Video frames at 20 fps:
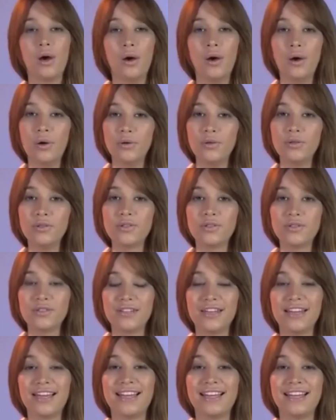Whose
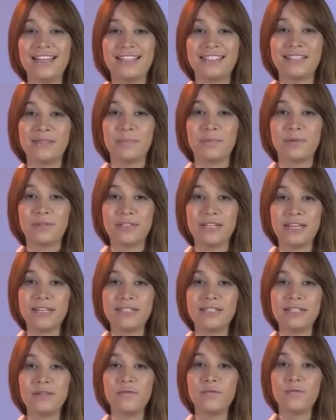is the
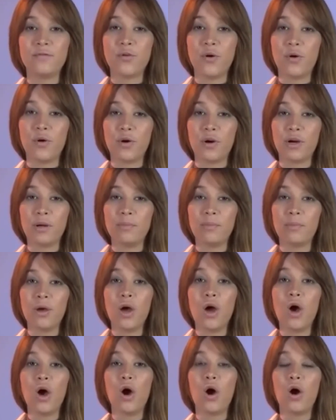possessive form
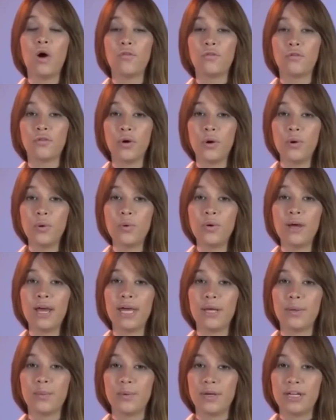of who
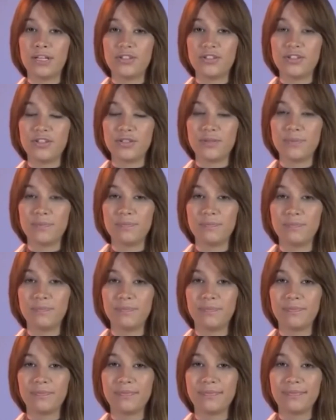and which.
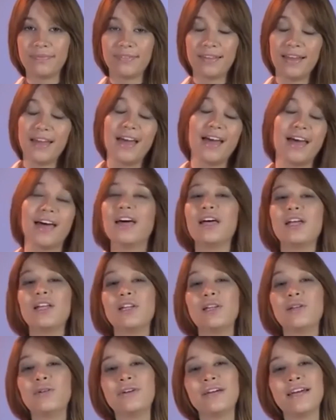
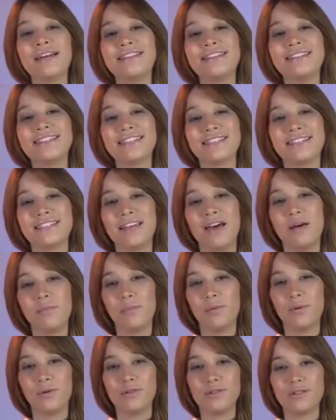Look at these
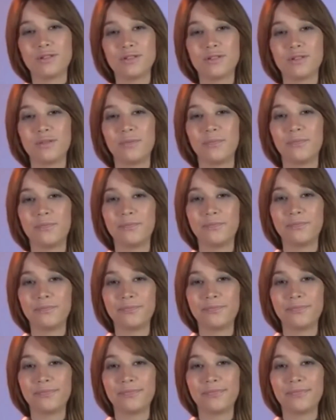examples.
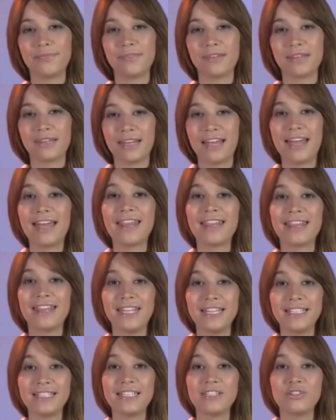
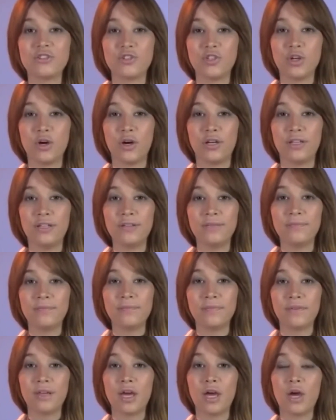This is John,
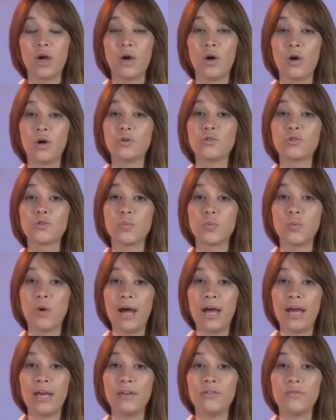whose
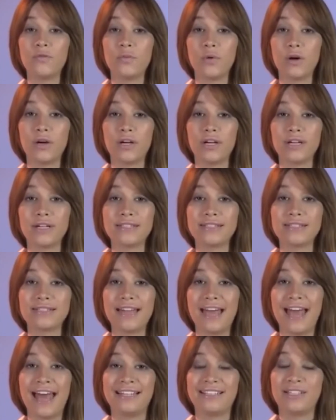wife works
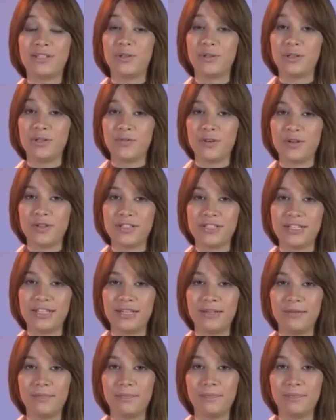at the university.